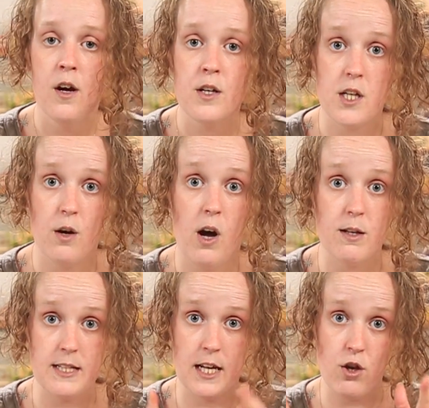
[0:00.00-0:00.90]
So I'll
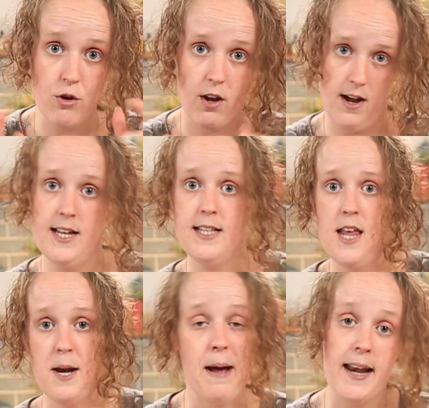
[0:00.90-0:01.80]
see you guys
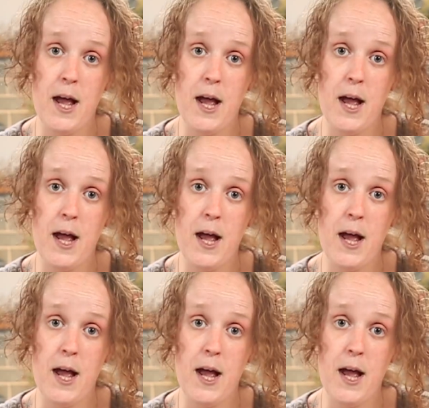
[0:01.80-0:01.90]
in about an